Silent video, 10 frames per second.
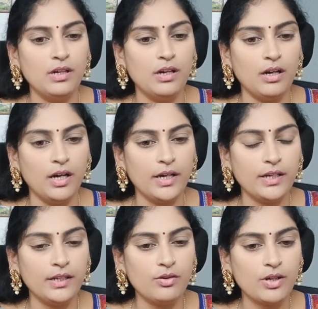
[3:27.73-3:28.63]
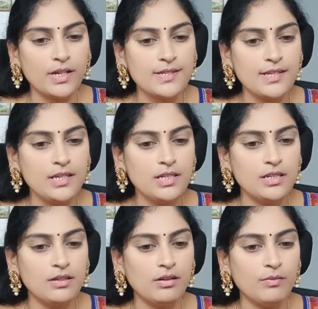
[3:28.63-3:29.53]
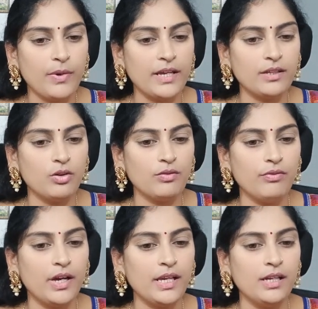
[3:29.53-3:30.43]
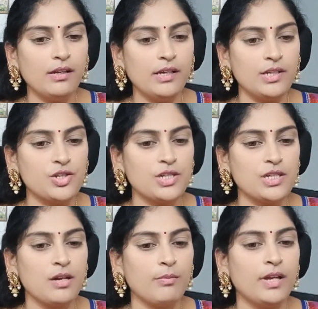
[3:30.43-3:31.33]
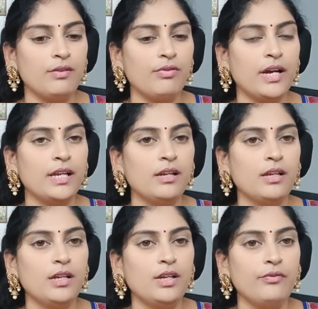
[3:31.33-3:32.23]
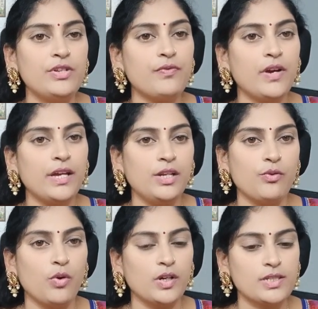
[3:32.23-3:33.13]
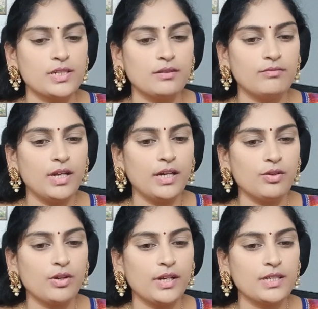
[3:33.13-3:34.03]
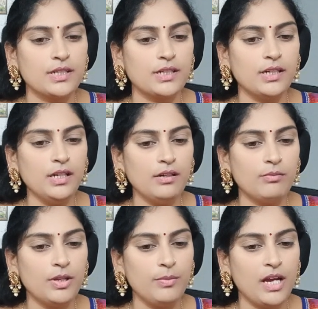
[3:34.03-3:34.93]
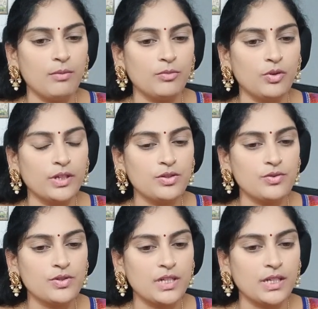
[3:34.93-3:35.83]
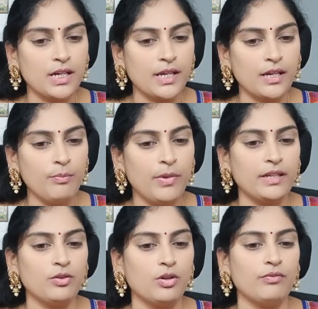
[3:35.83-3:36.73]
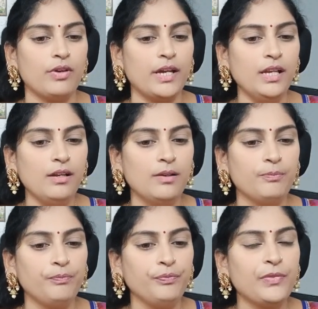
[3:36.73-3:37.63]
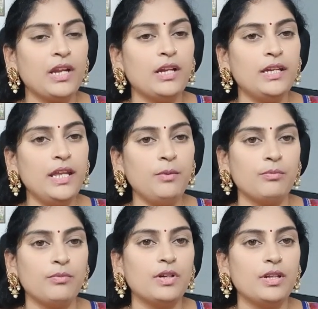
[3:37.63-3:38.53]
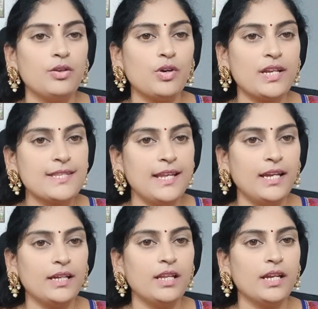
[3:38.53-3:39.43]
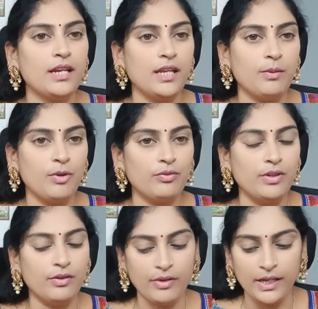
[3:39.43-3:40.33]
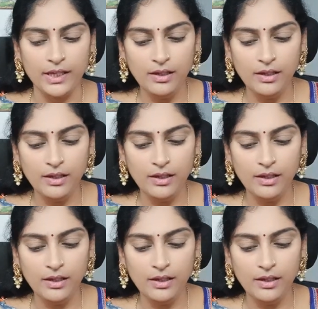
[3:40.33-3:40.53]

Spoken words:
and you can see it here, Python file, HTML file, which file you want, that you can take it. Maybe I'm going to take like a Python file. Name, you can select the name of the file.